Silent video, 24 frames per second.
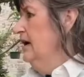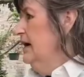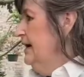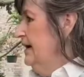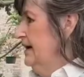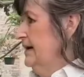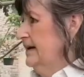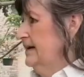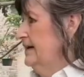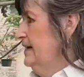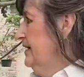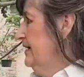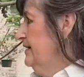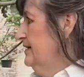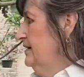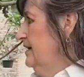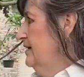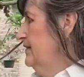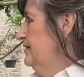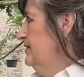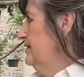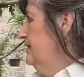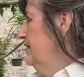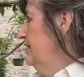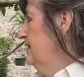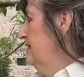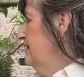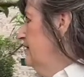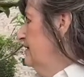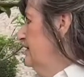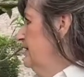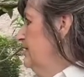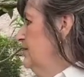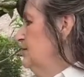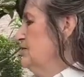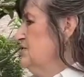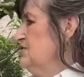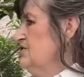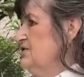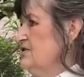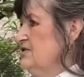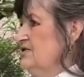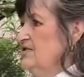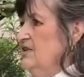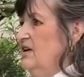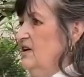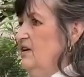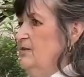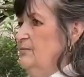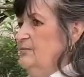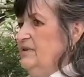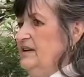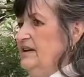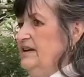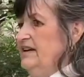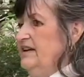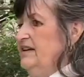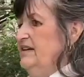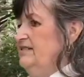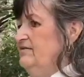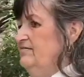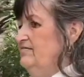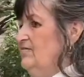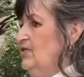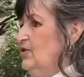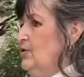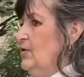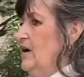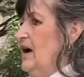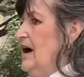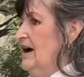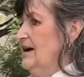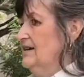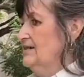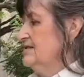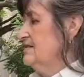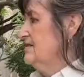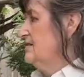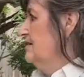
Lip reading: it had nothing in it. It was just all plain grass.